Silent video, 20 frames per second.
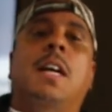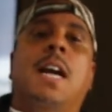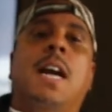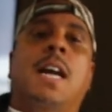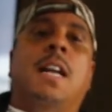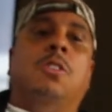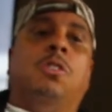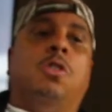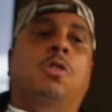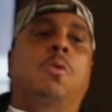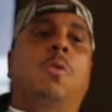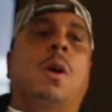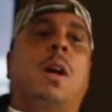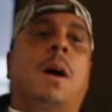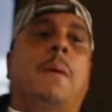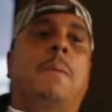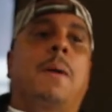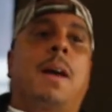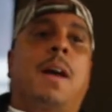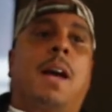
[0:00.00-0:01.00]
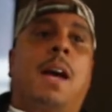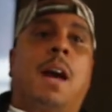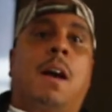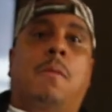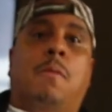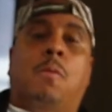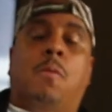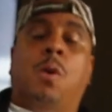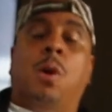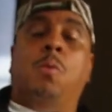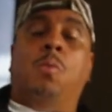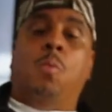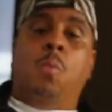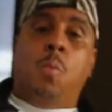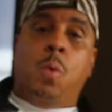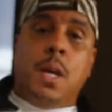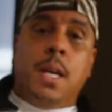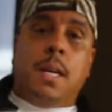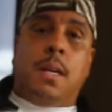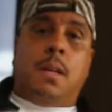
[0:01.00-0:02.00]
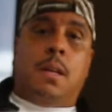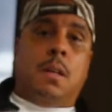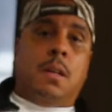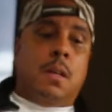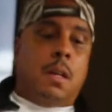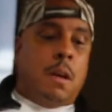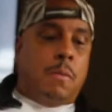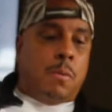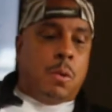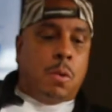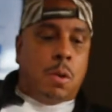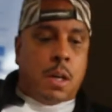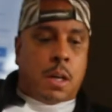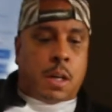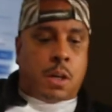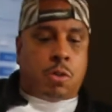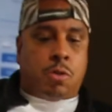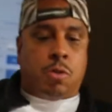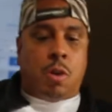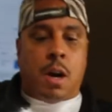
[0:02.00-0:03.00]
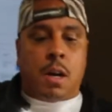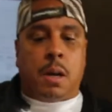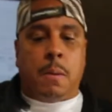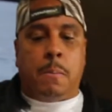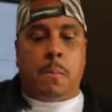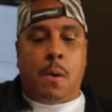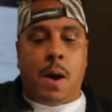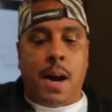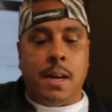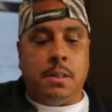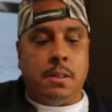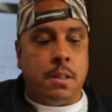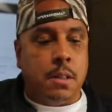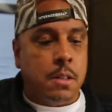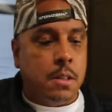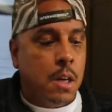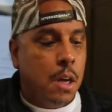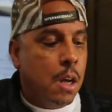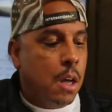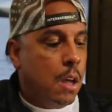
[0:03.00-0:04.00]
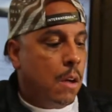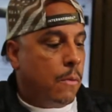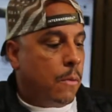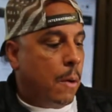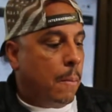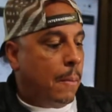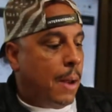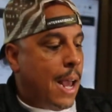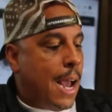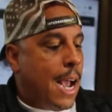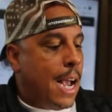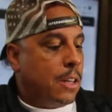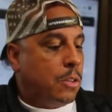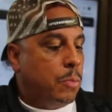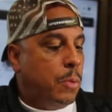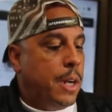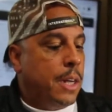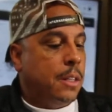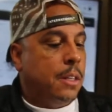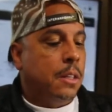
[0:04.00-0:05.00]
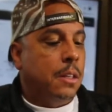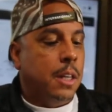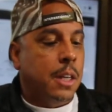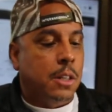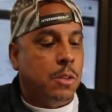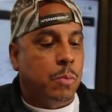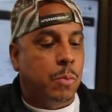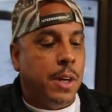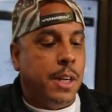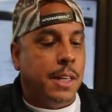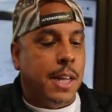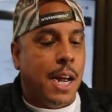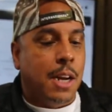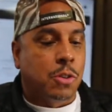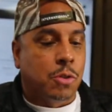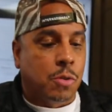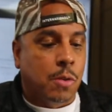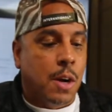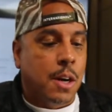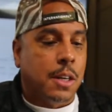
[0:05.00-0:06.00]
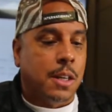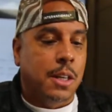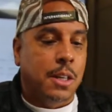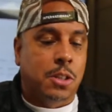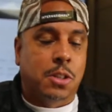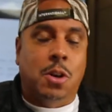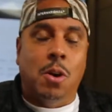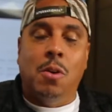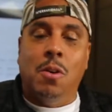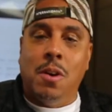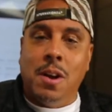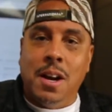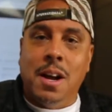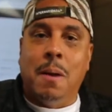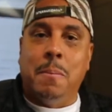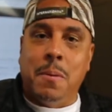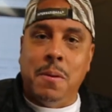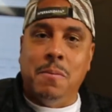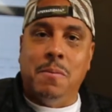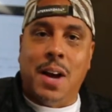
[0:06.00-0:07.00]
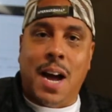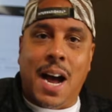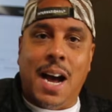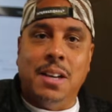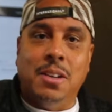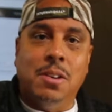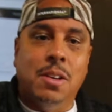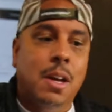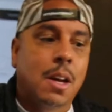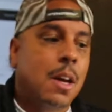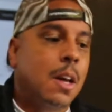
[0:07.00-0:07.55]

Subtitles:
And it's going up every week. If you look at trucking prices from last week to this week, that truck is going up in value.